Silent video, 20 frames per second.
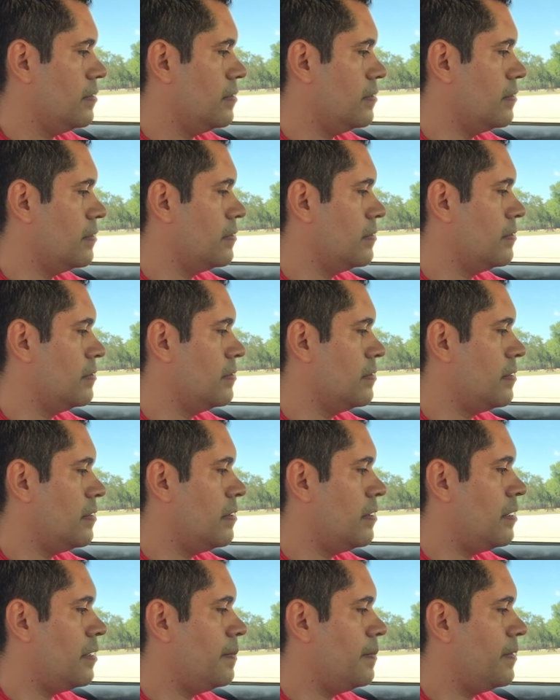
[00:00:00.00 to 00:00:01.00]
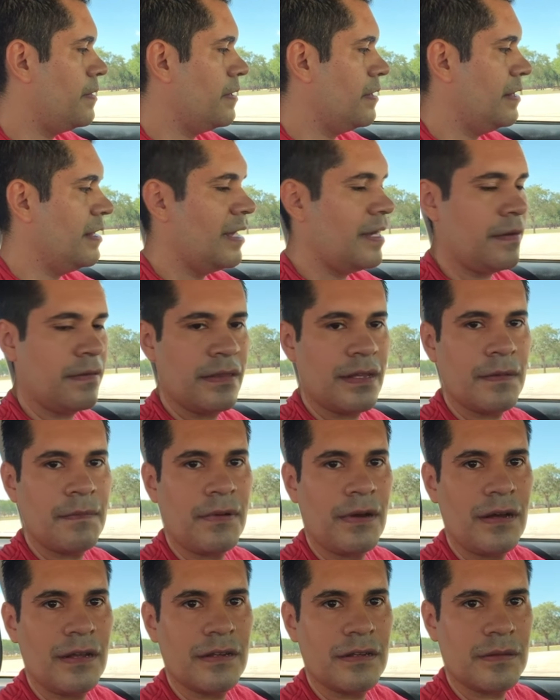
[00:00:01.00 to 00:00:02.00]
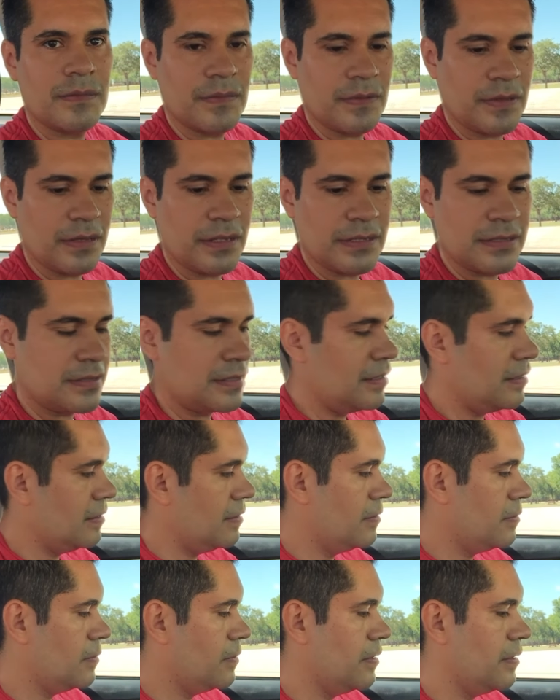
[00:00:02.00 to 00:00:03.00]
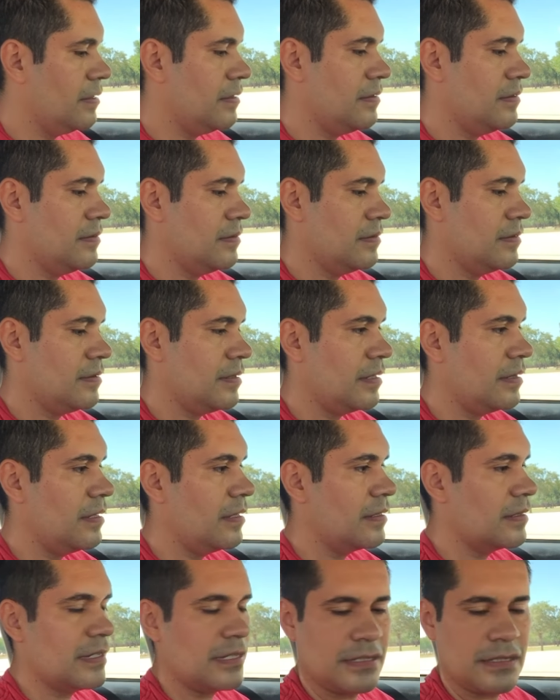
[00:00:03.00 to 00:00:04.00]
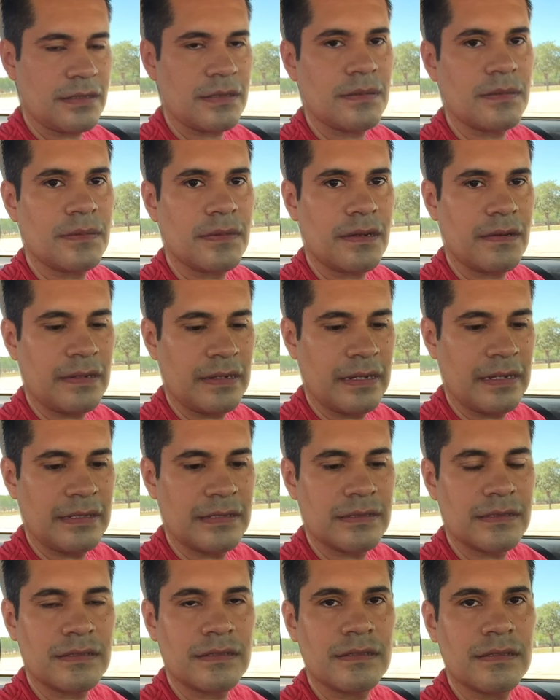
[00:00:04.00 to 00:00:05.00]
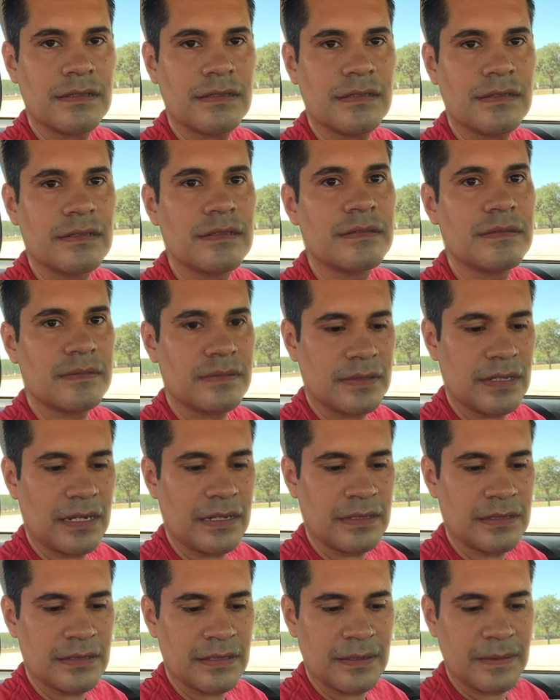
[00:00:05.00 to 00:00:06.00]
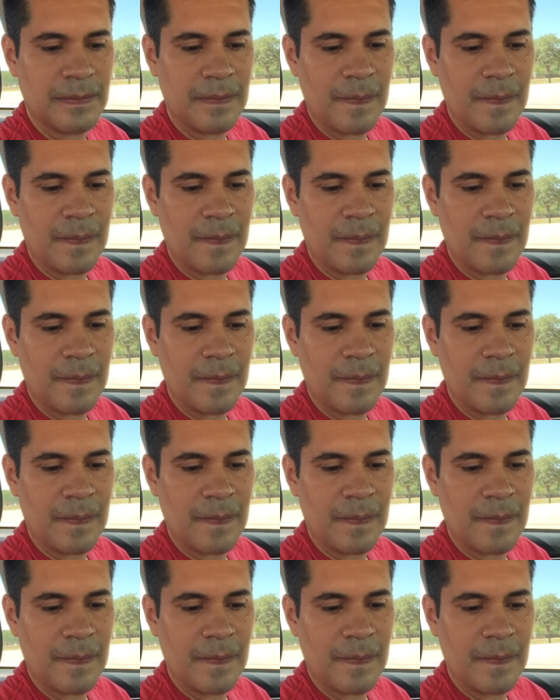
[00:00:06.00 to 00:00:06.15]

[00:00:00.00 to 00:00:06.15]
turn up or down the volume on the steering wheel I think that's very nice nice